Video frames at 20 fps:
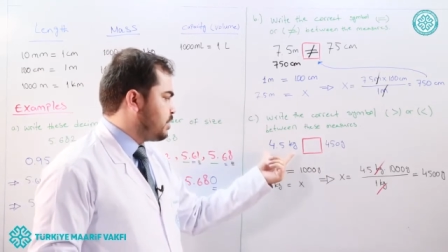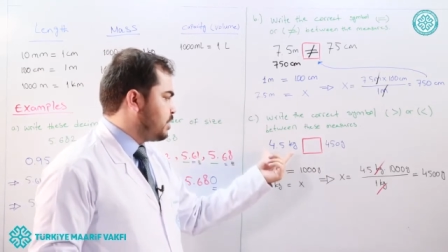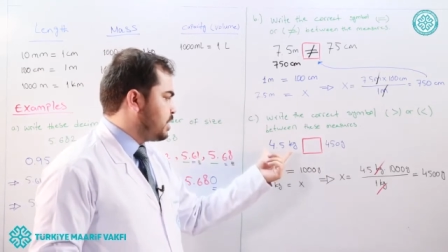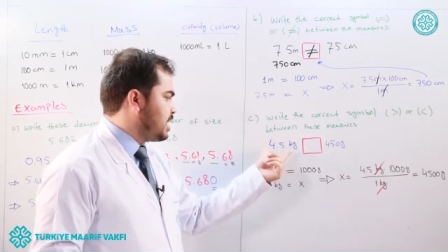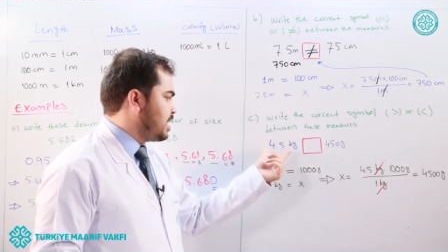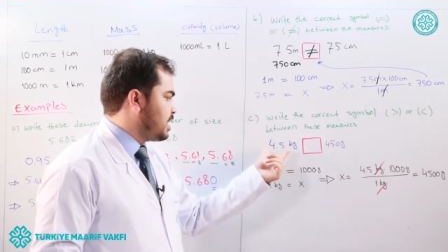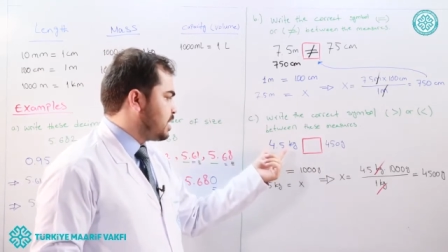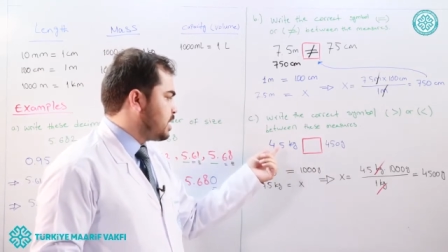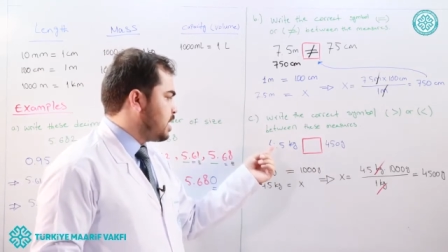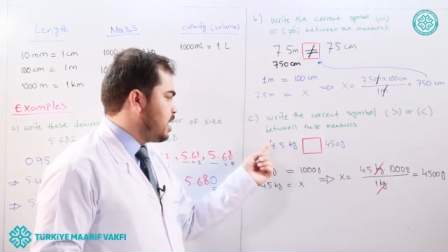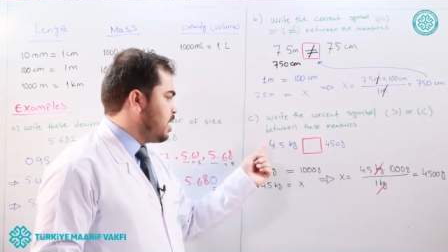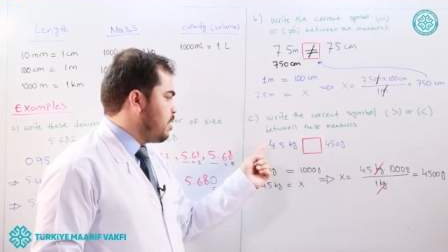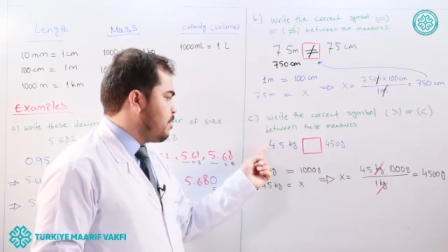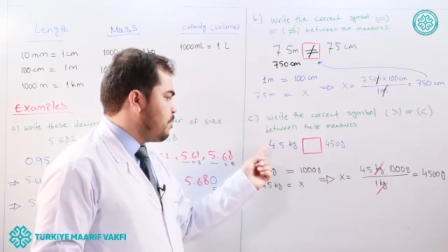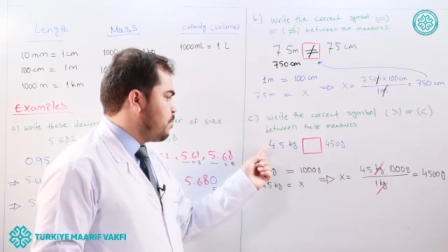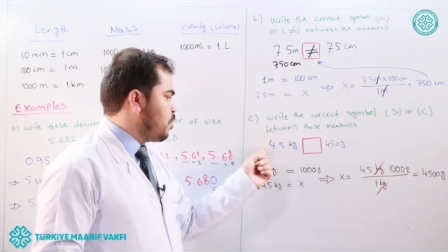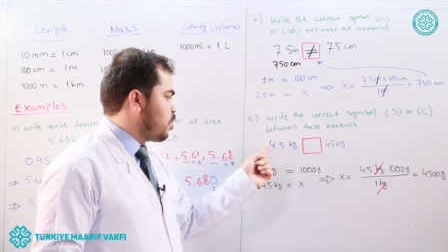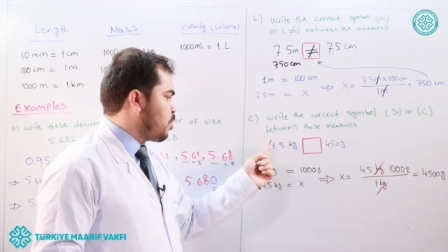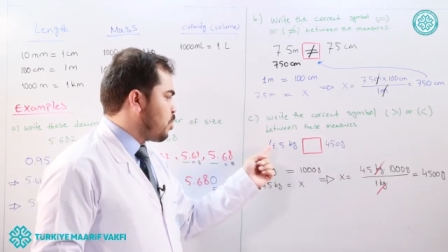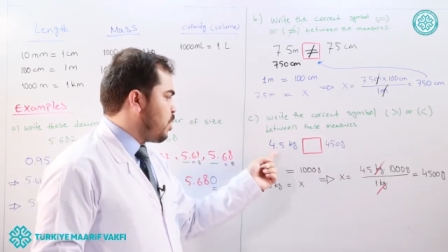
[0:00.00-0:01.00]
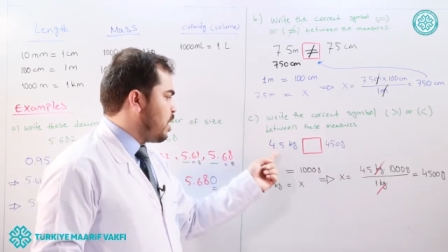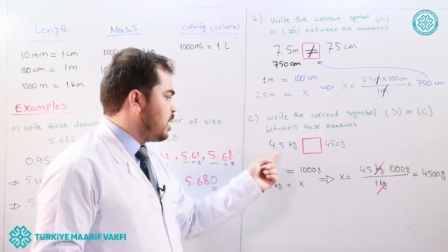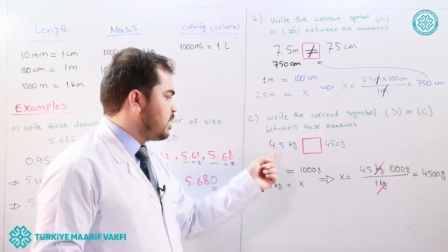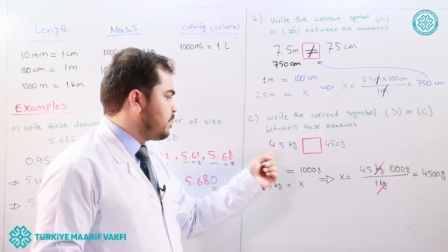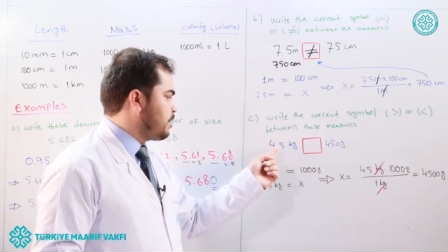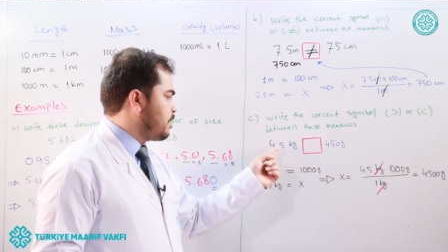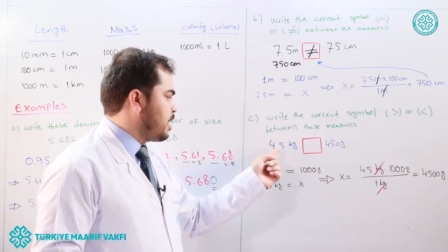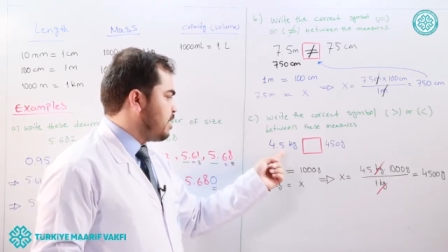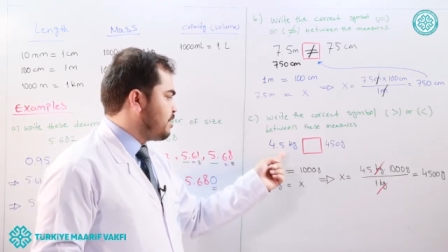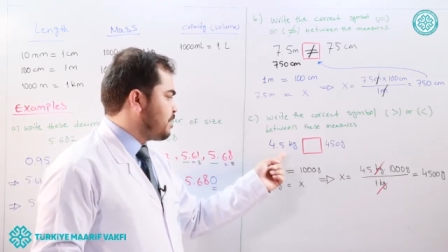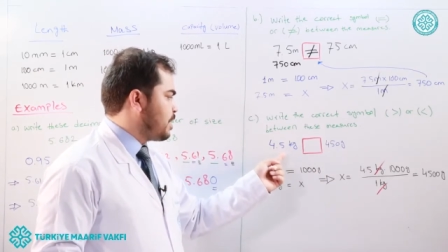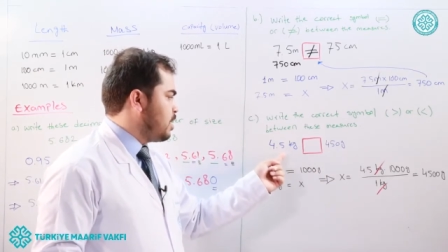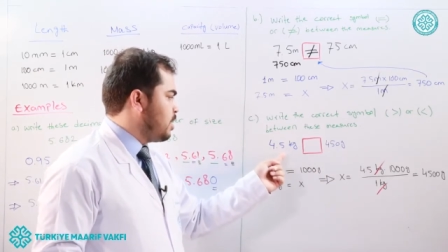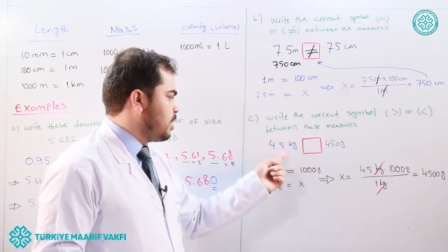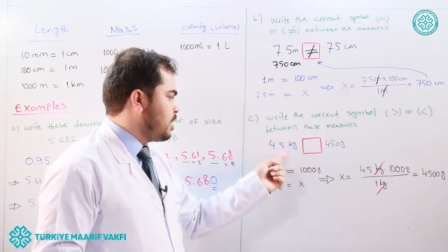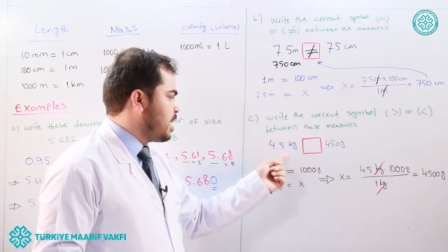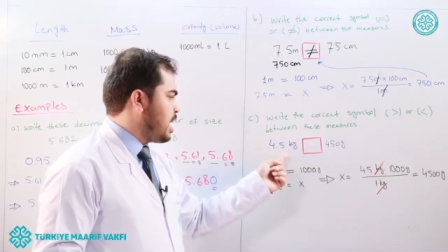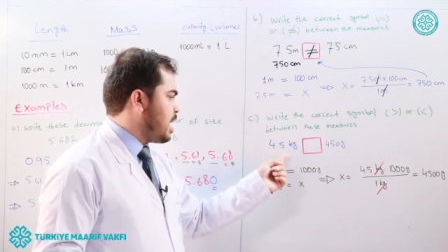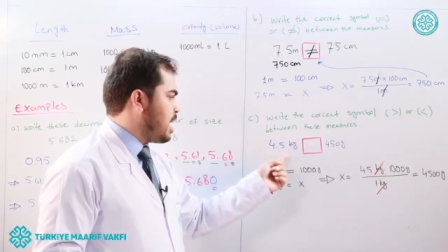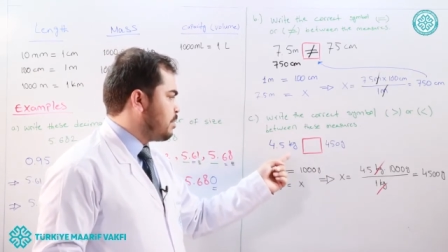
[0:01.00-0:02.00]
which is 4.5
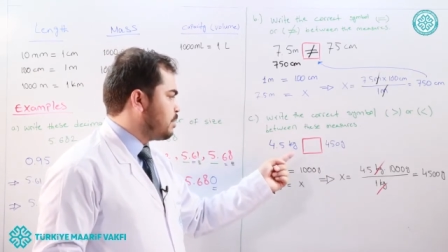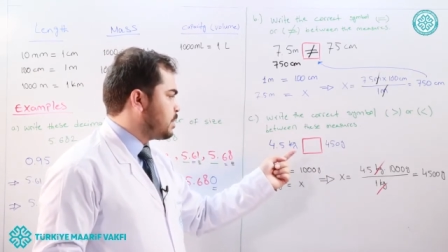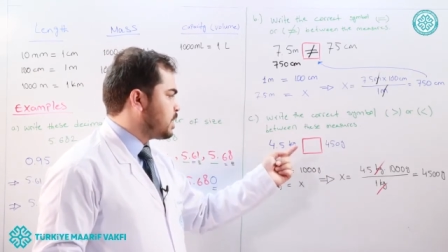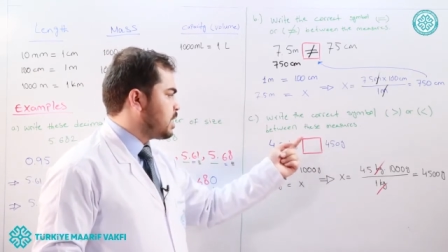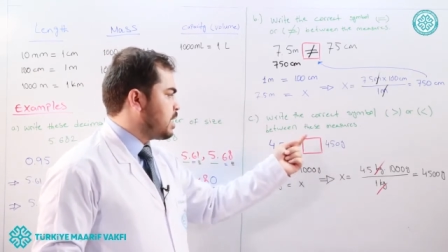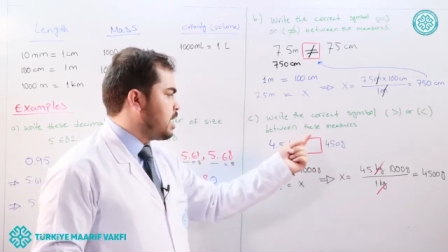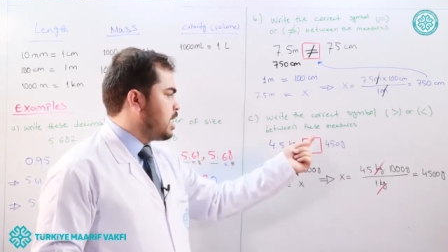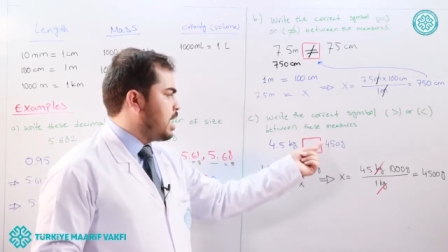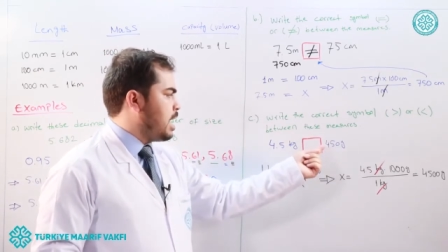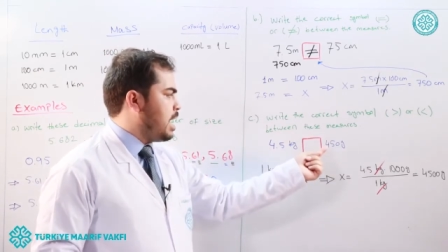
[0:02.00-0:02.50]
kilograms